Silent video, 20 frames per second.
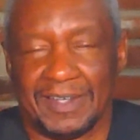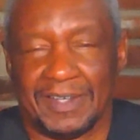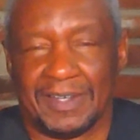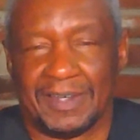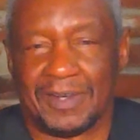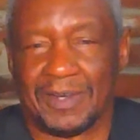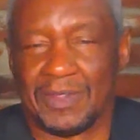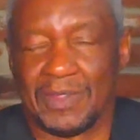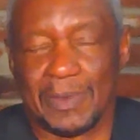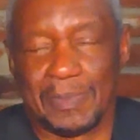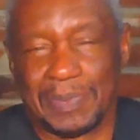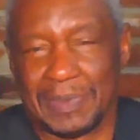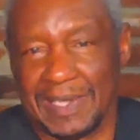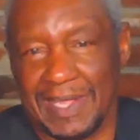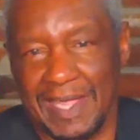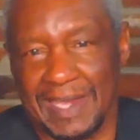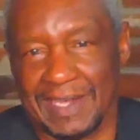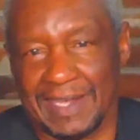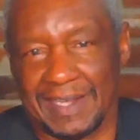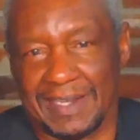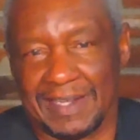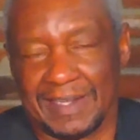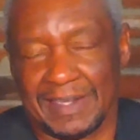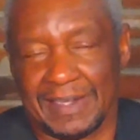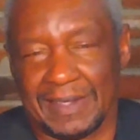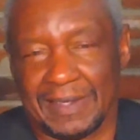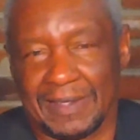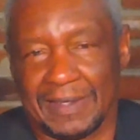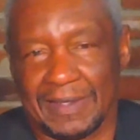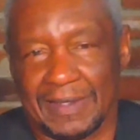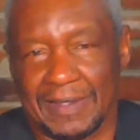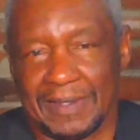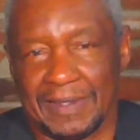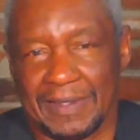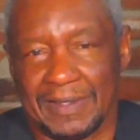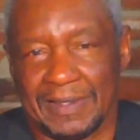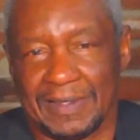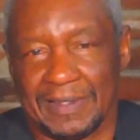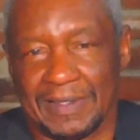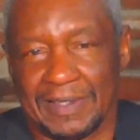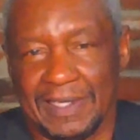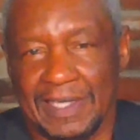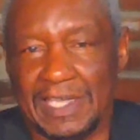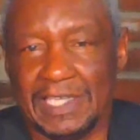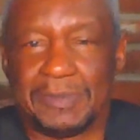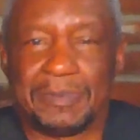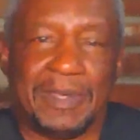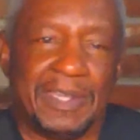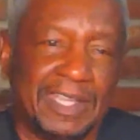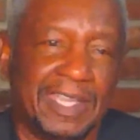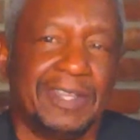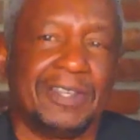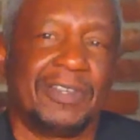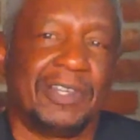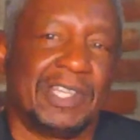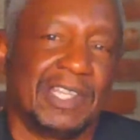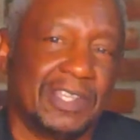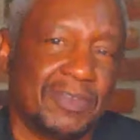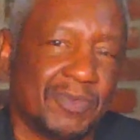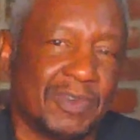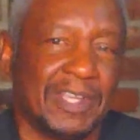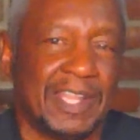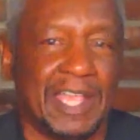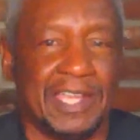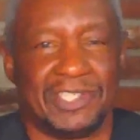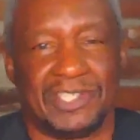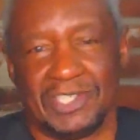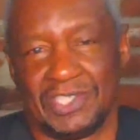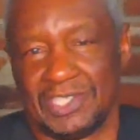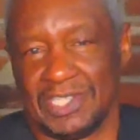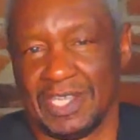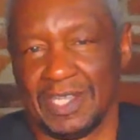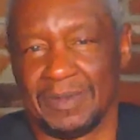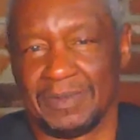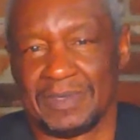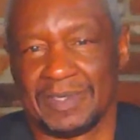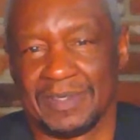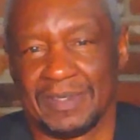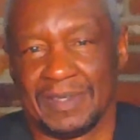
on the planet. He's been entering in relationships.